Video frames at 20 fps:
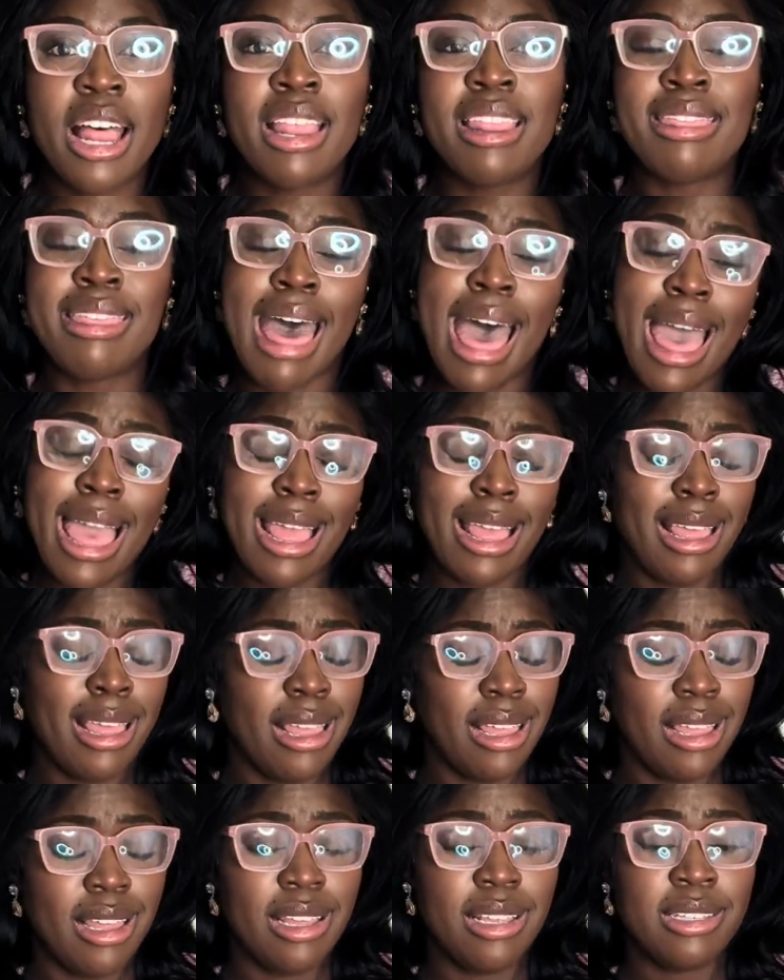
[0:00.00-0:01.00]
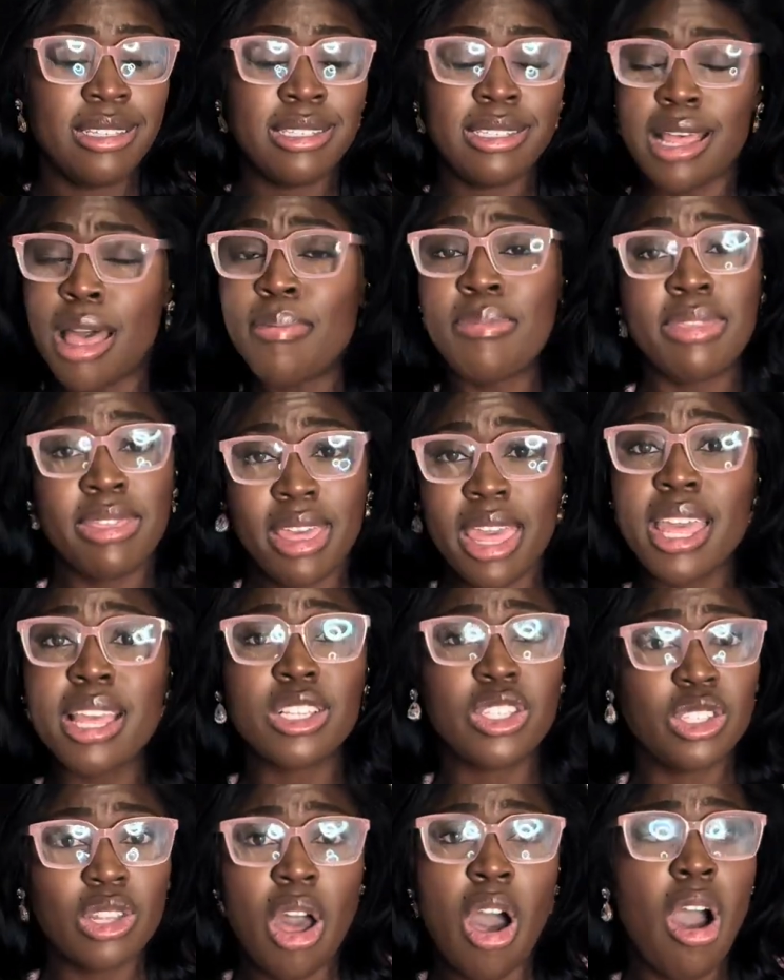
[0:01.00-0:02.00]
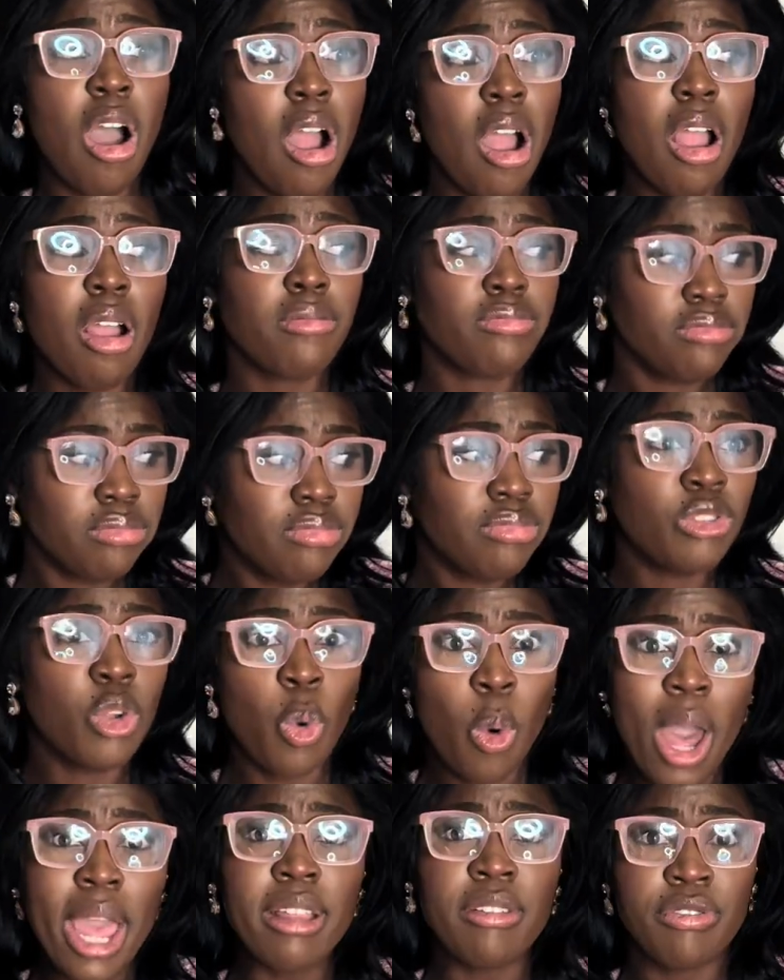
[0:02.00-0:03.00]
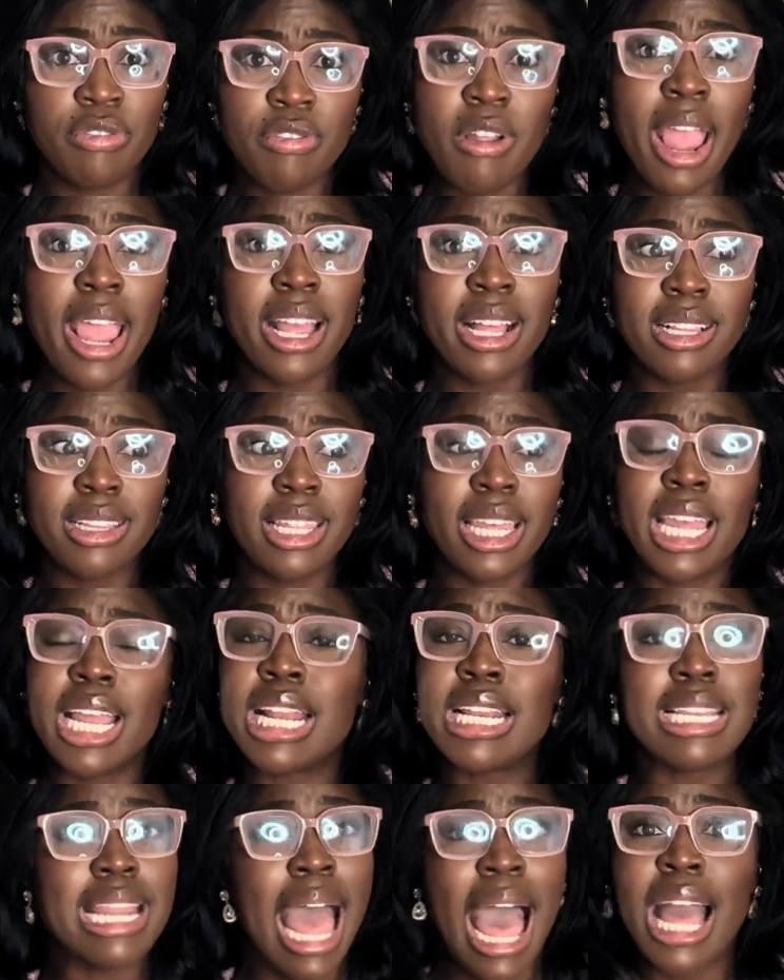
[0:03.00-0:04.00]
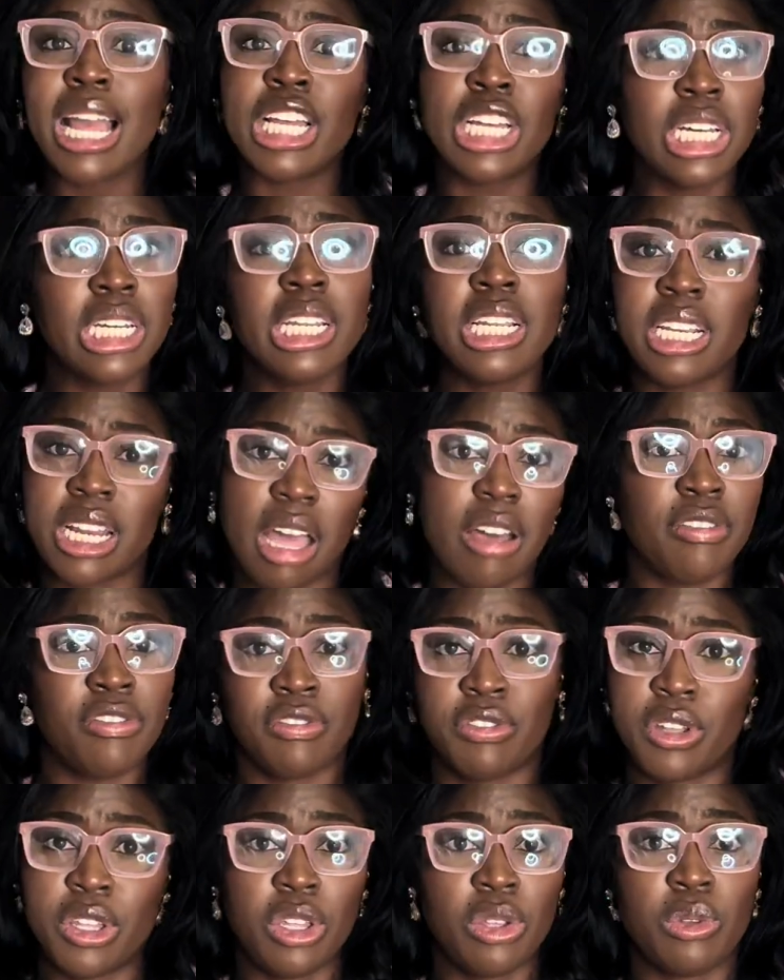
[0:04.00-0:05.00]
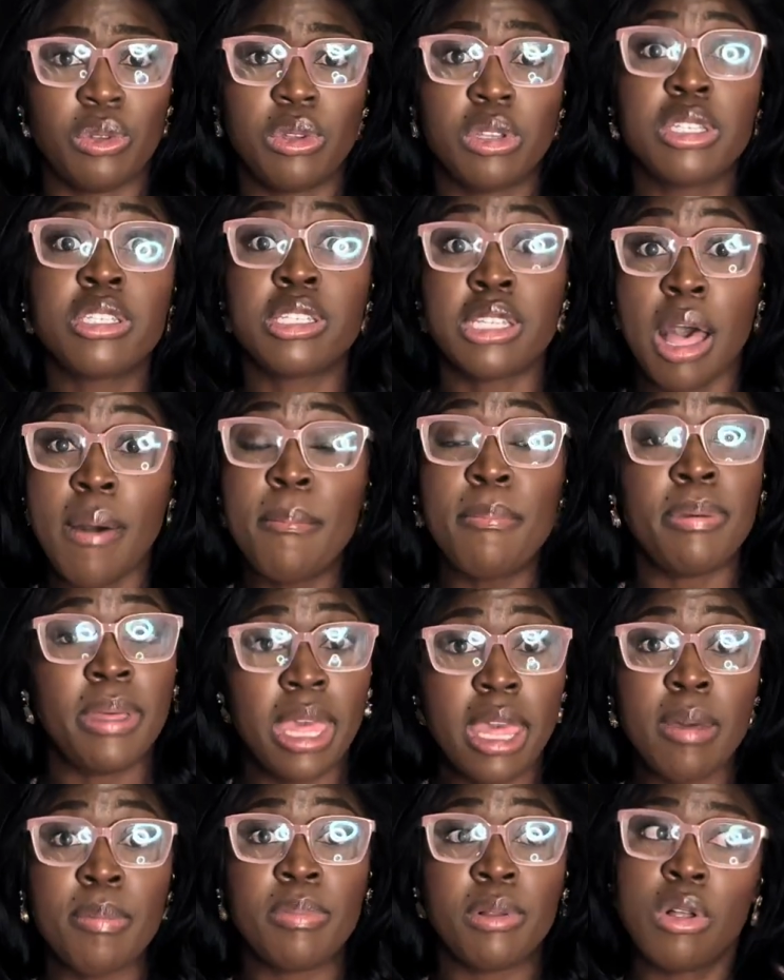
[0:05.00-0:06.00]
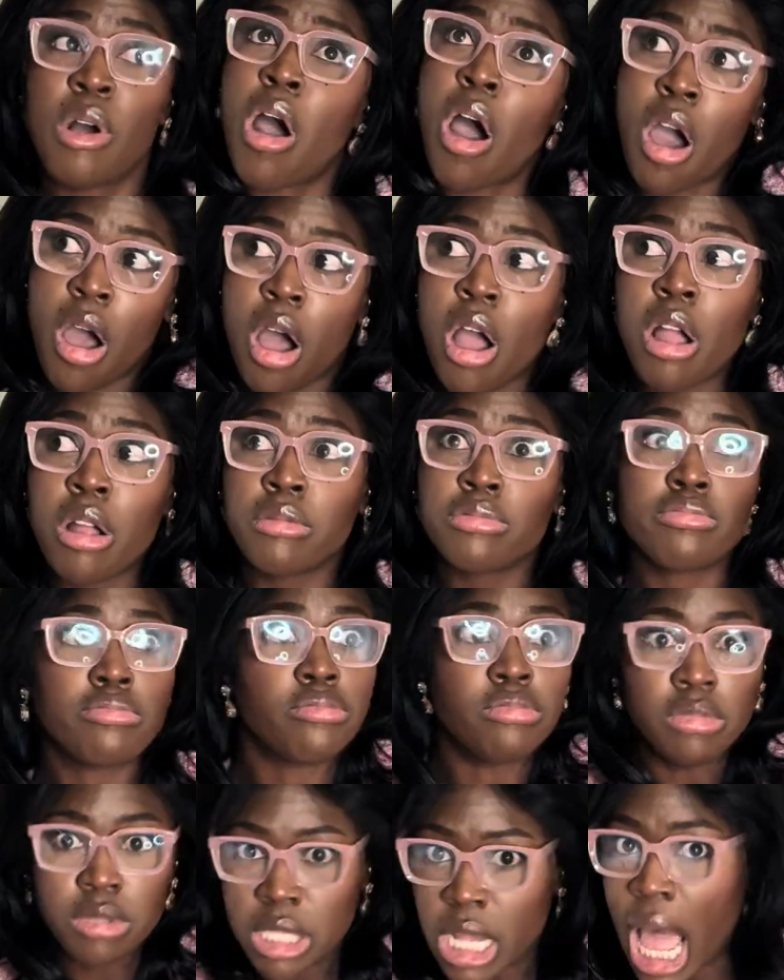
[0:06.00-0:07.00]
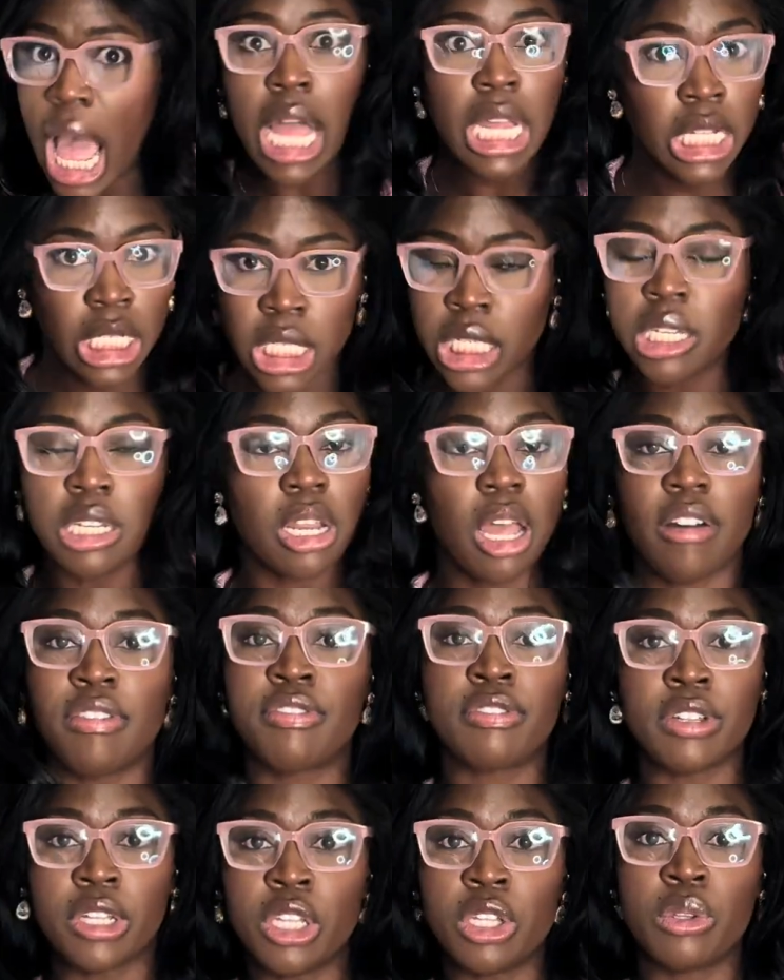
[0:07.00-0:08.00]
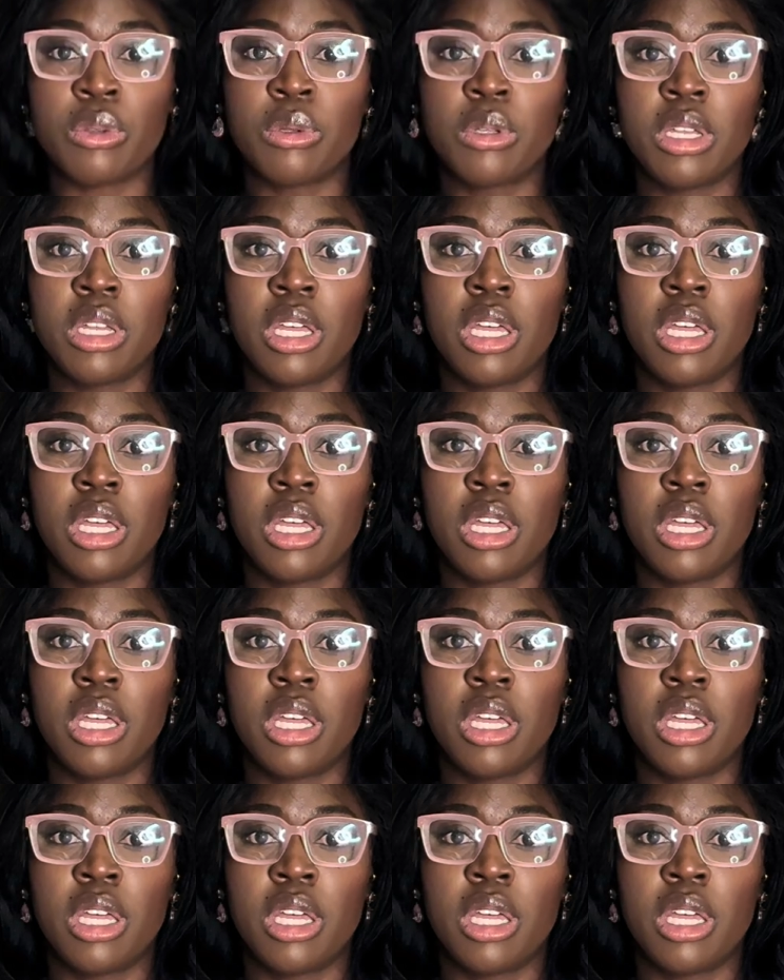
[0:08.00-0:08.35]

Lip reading: that some things are, quite frankly, not good enough for you. Some people are not good enough for you.